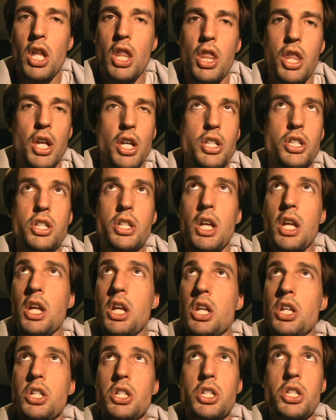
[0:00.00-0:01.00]
This
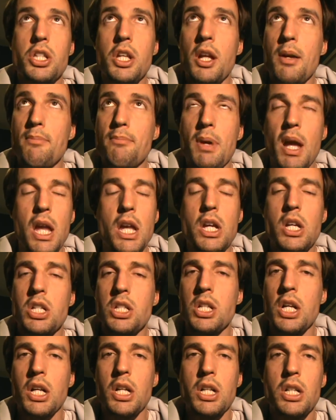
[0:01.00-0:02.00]
is the
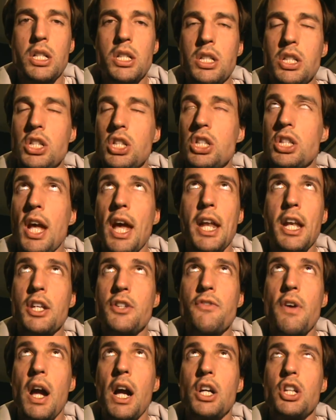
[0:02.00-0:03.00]
amazing
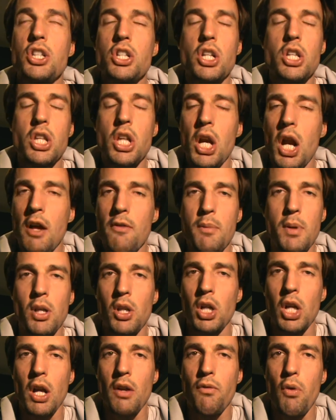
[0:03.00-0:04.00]
satisfaction that I've been
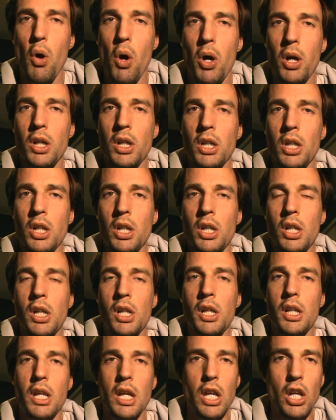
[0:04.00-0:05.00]
looking for.
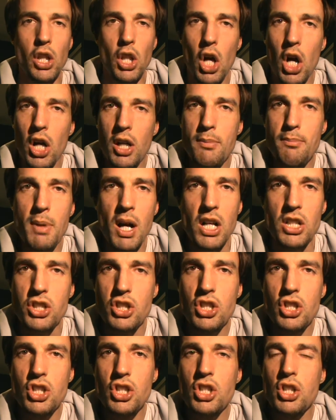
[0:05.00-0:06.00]
Elon
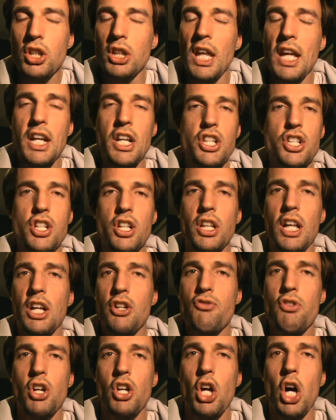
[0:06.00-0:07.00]
Musk's latest
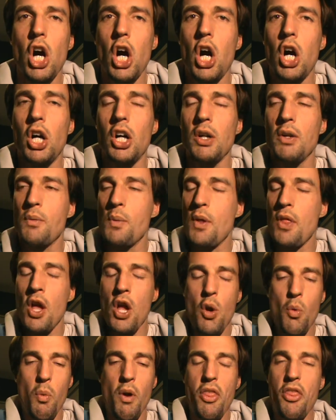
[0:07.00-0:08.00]
electric car with,
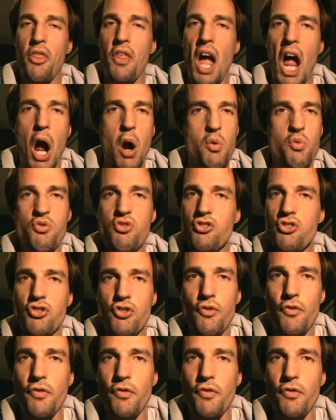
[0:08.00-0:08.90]
with thousands of